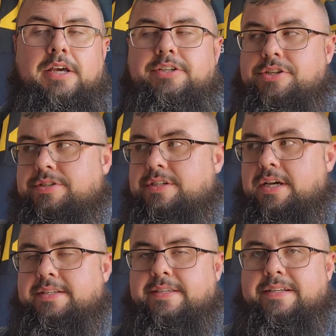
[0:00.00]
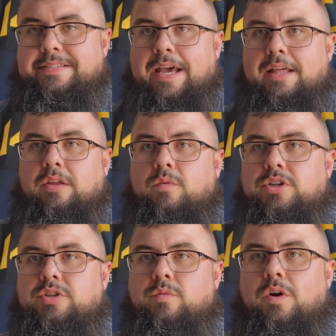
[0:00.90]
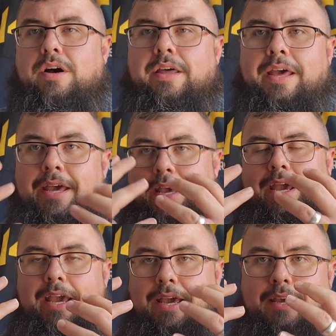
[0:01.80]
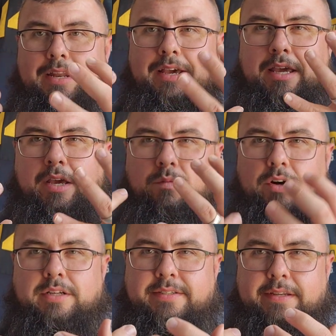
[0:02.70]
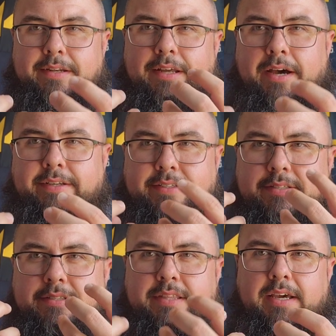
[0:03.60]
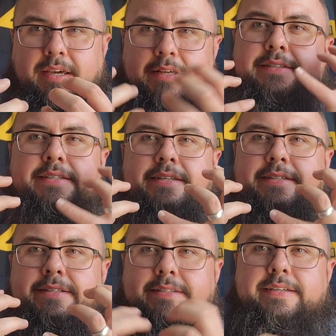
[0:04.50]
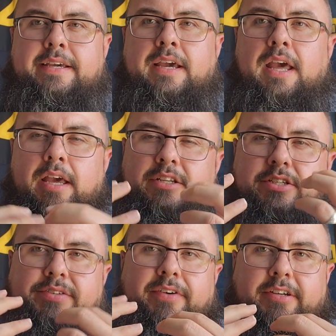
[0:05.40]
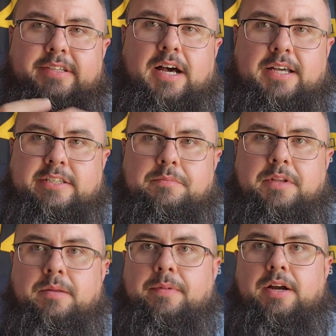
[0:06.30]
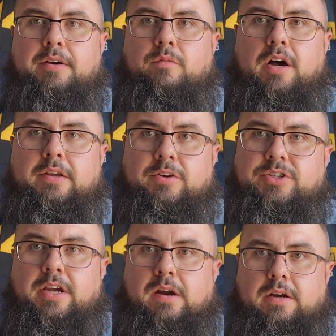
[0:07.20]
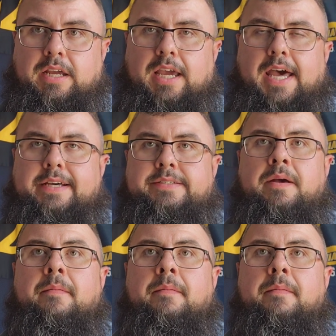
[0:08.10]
Just does exactly what you want. And again, where it's a nice thick consistency, just feels awesome in the beard while you're showering, guys.